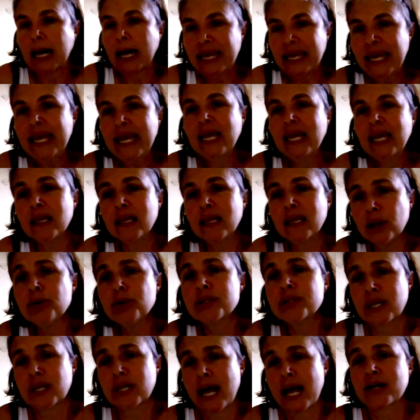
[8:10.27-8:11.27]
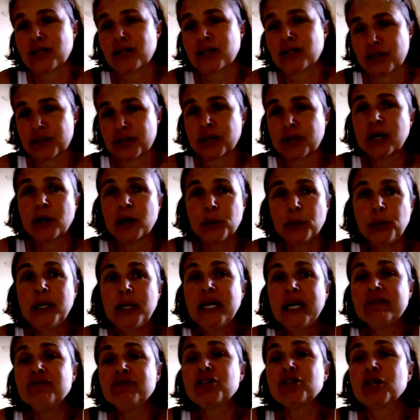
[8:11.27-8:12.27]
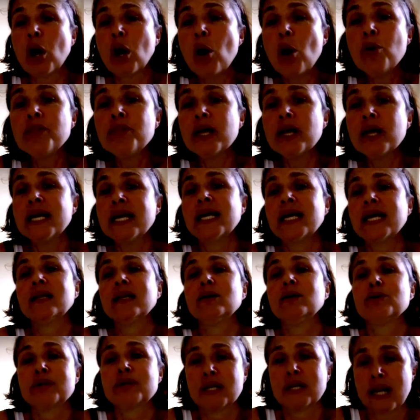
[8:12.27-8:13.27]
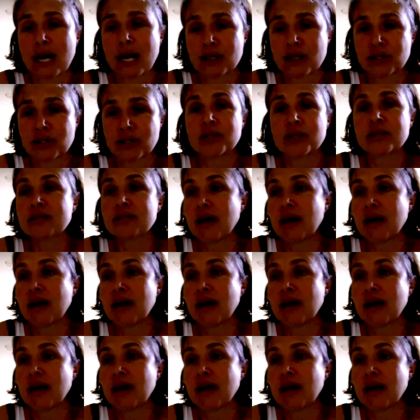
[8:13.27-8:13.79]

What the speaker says: He can lose elections. We have shown that he can lose elections.